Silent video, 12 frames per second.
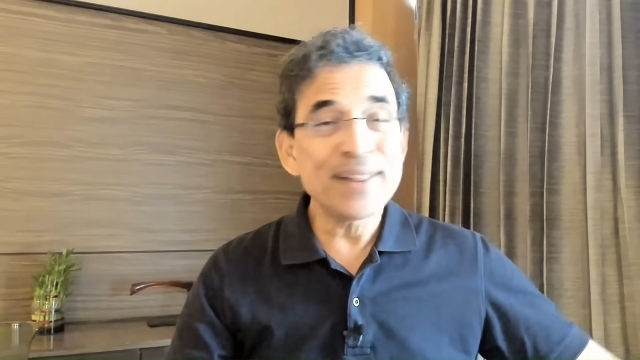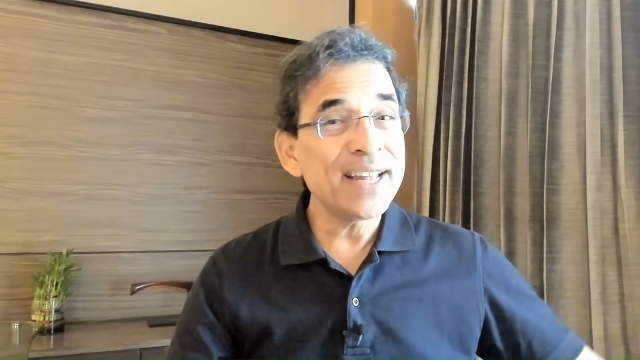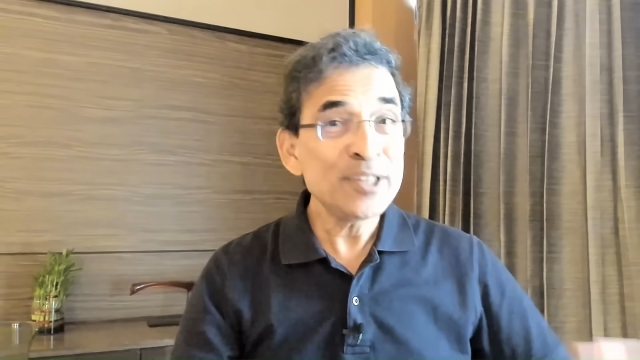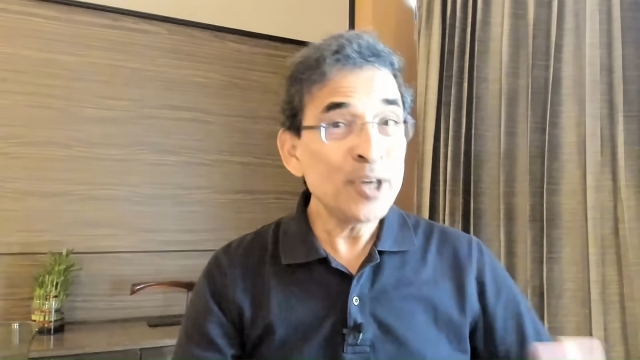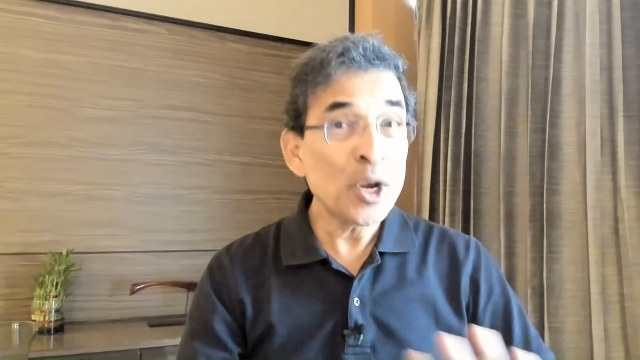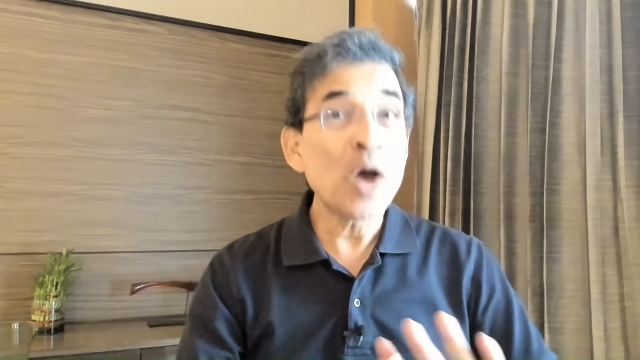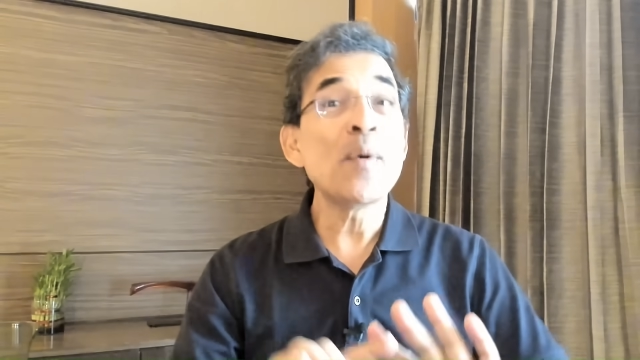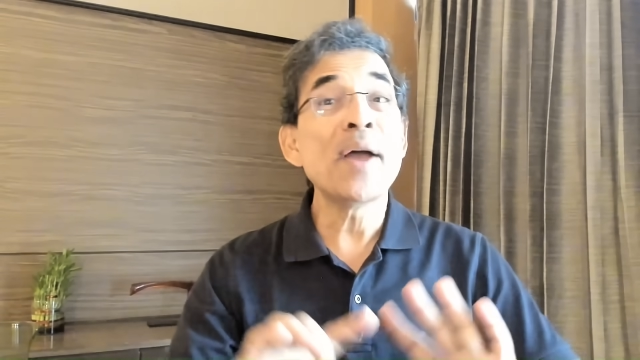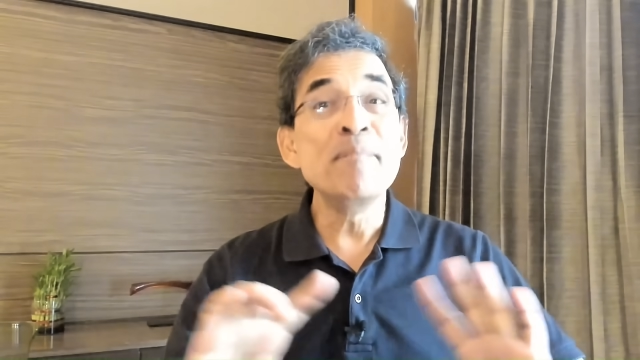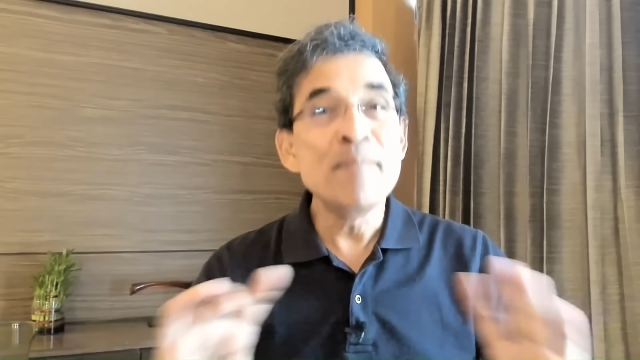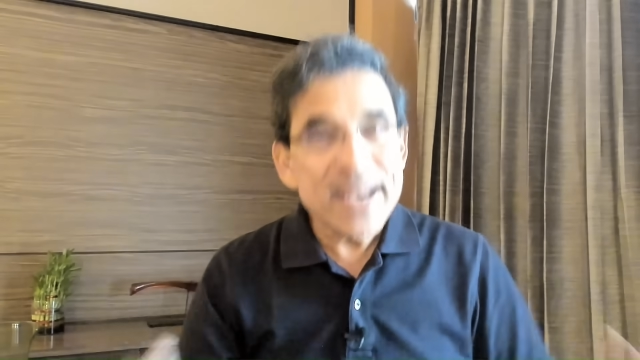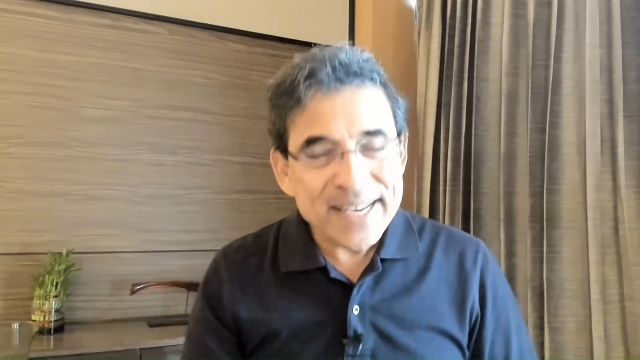That's not how I
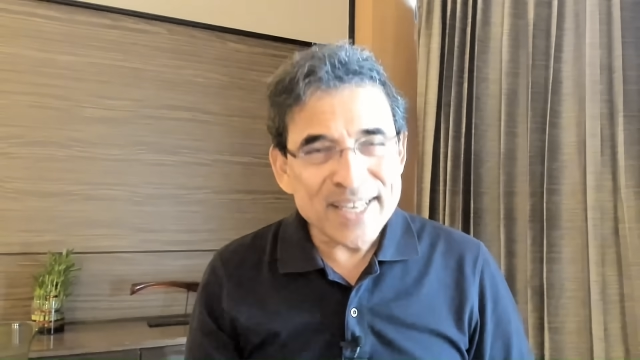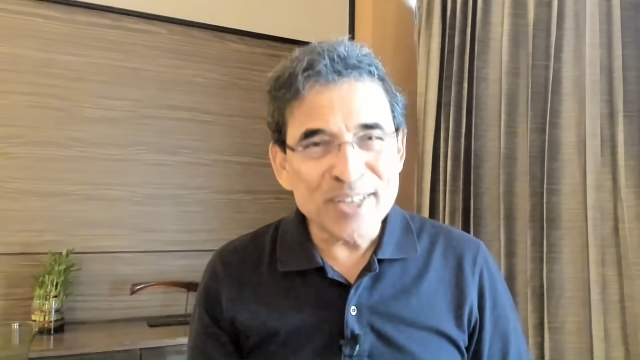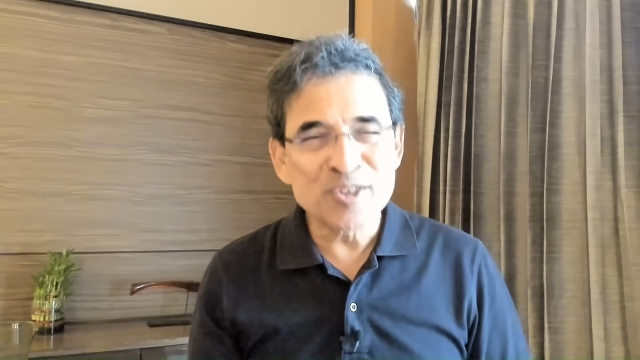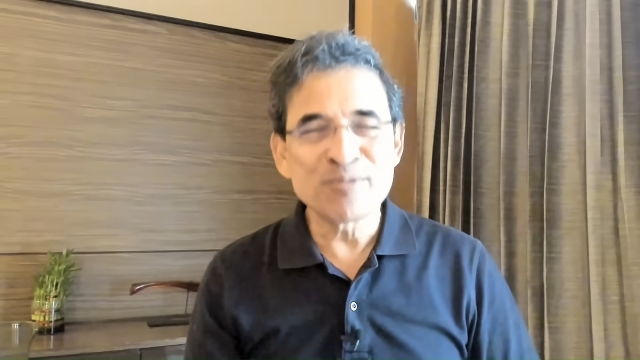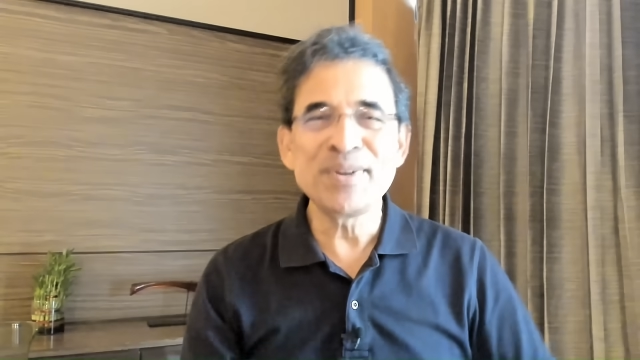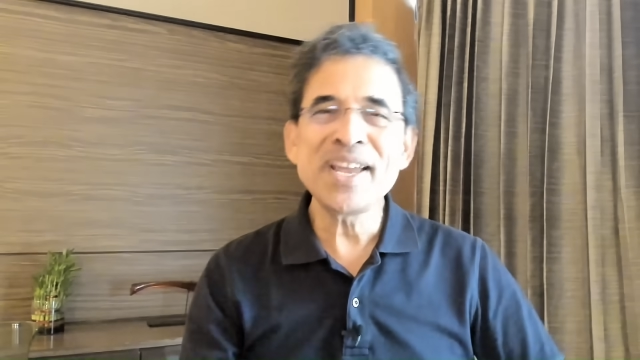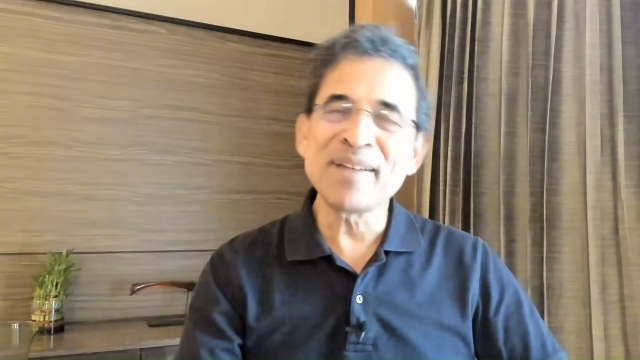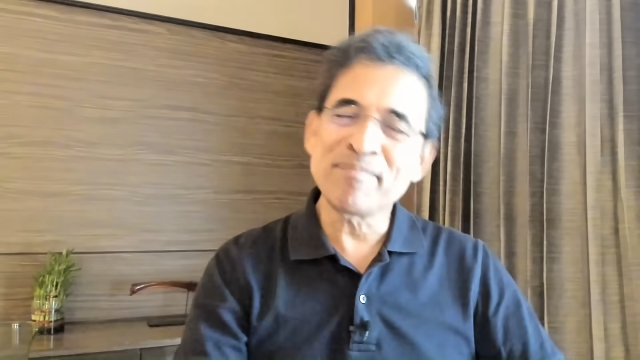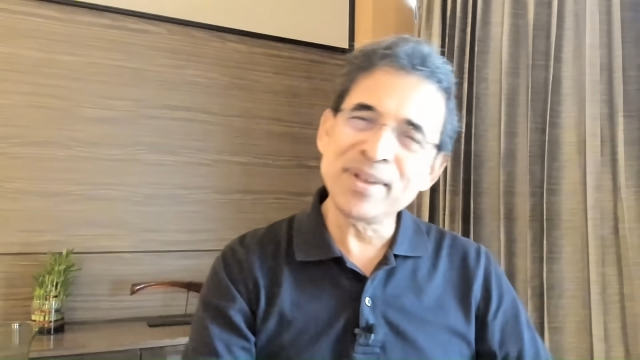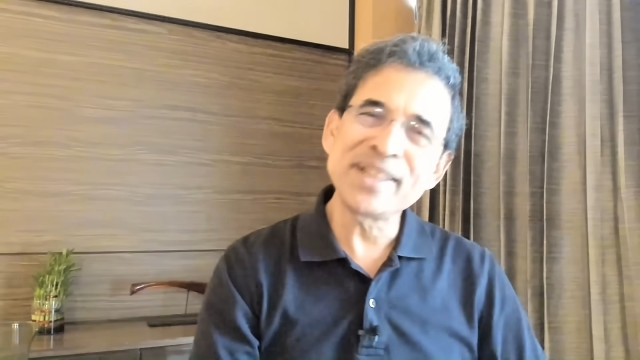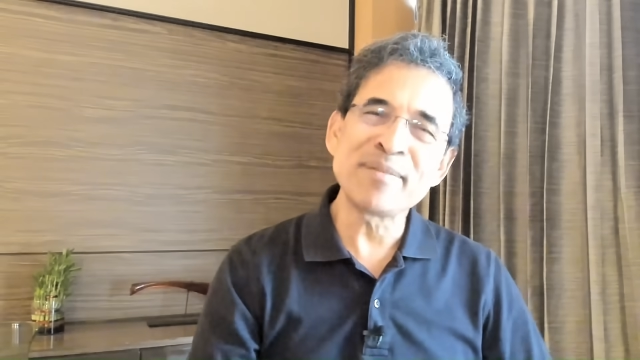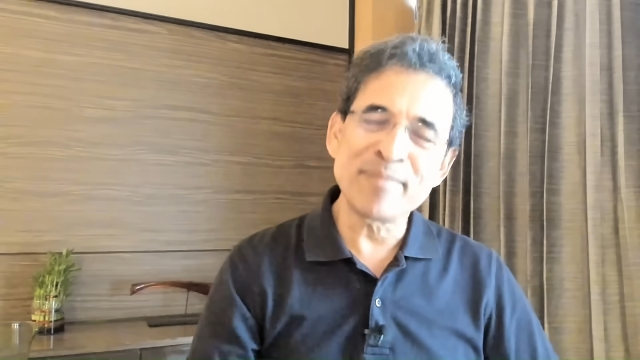meant it to be. I
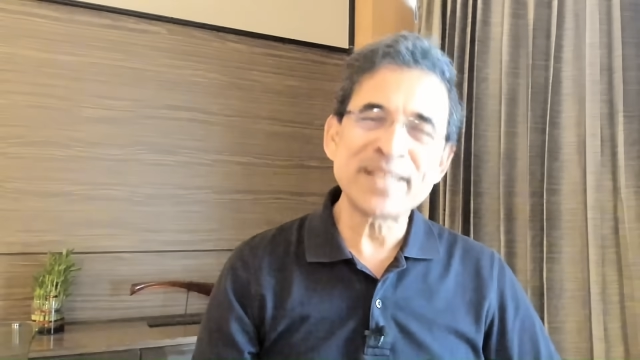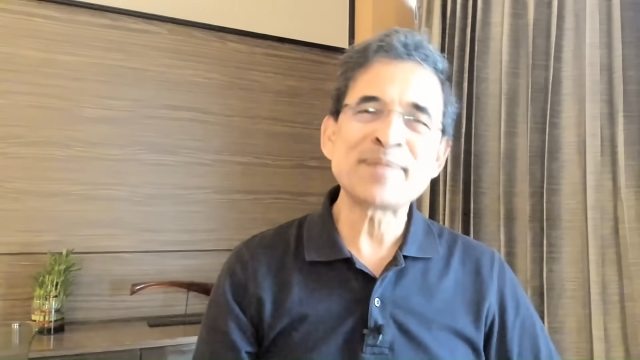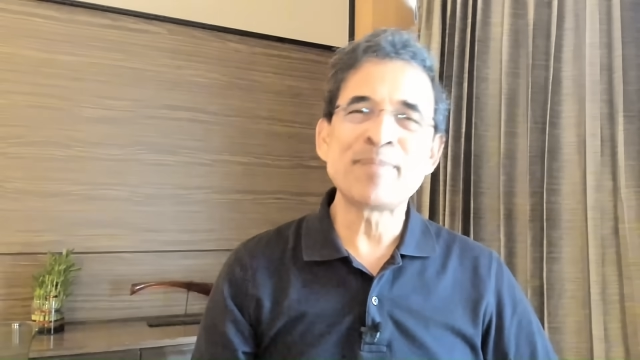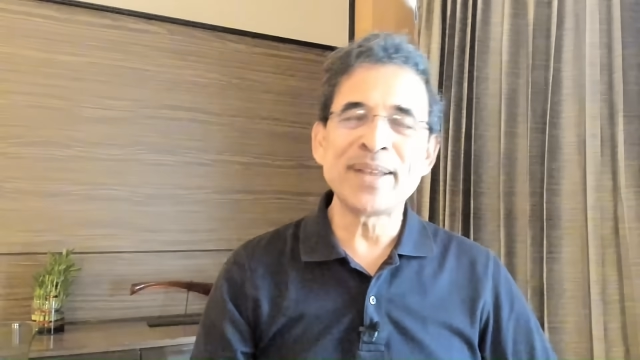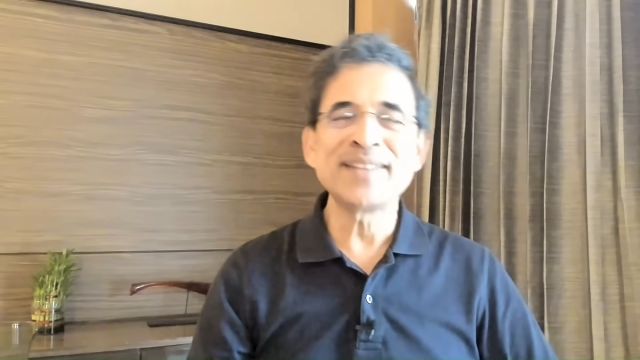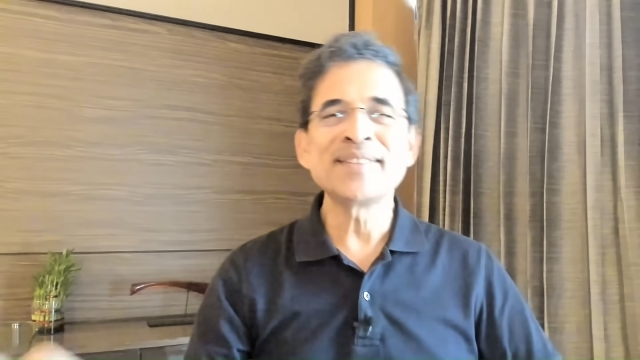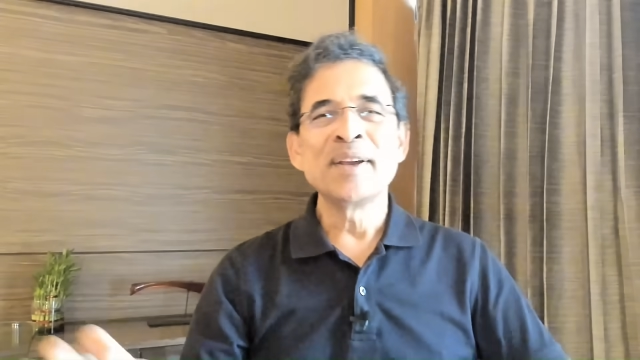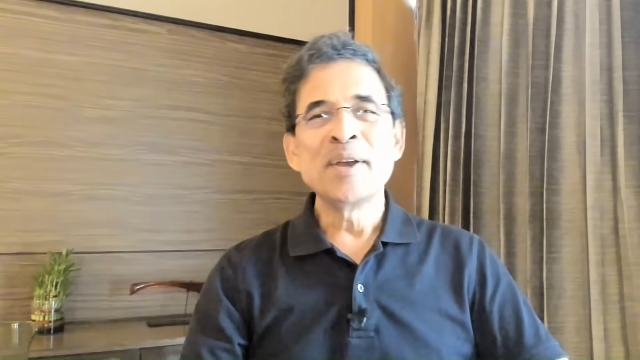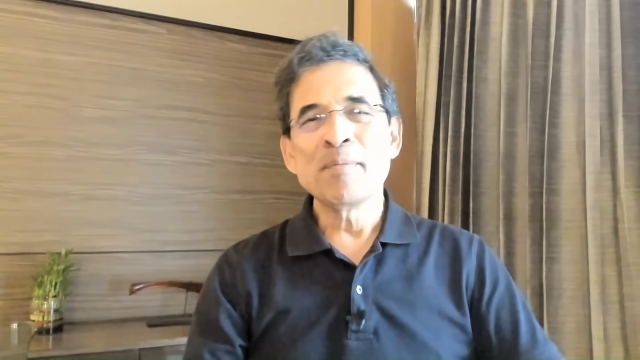picked the best players,